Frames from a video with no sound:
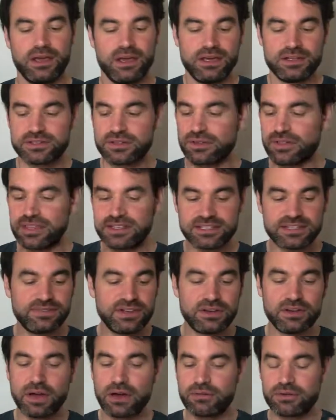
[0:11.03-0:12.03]
So in this
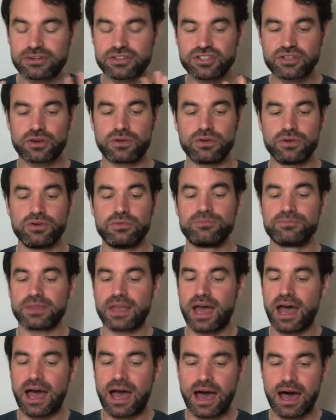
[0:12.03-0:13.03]
video I will show you
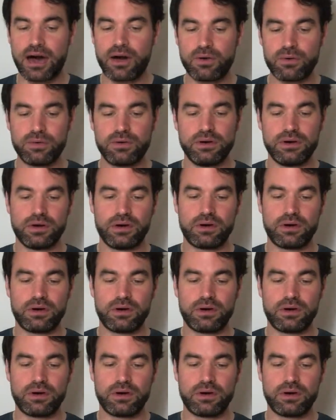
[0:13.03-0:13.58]
how